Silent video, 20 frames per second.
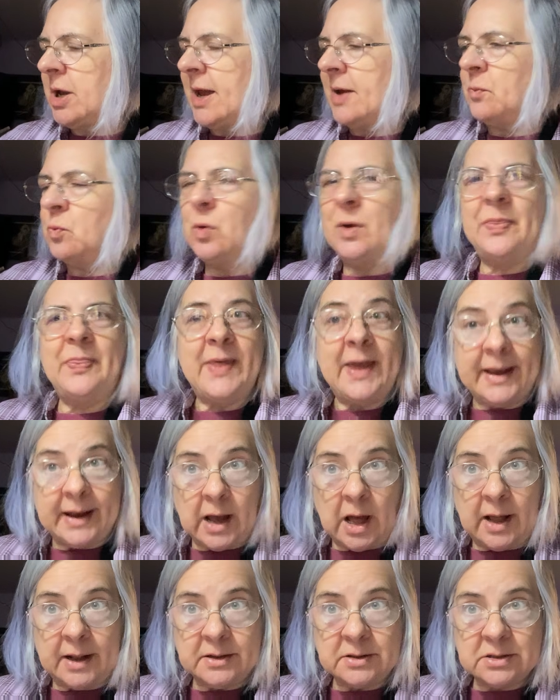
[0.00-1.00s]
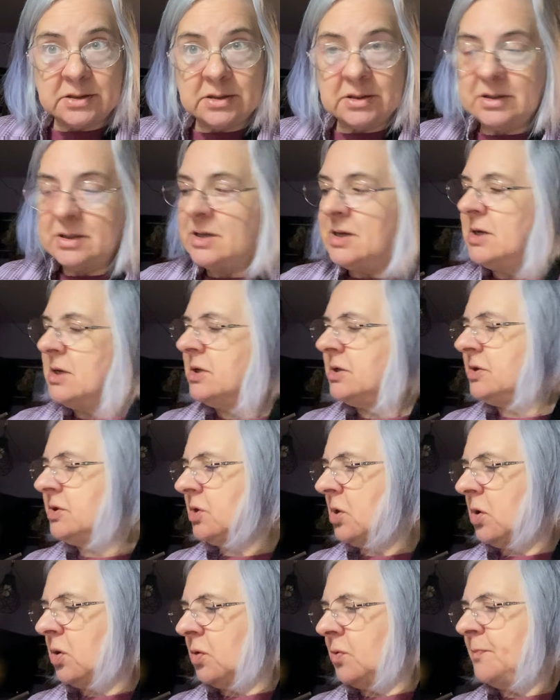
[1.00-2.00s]
and what they got.
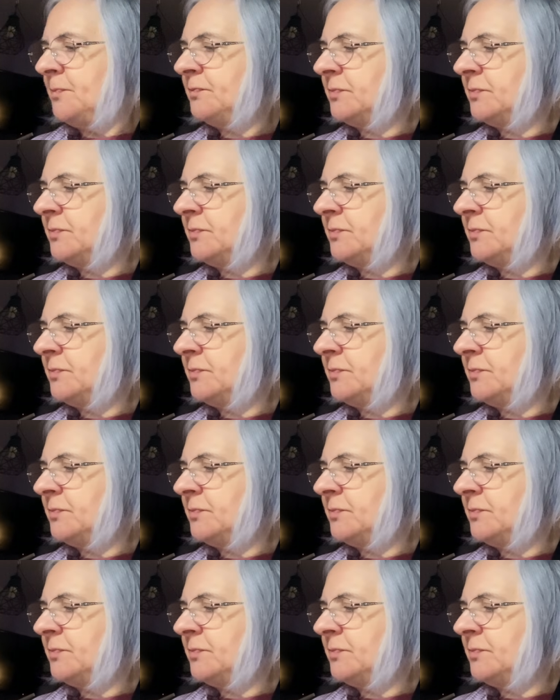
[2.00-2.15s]
So,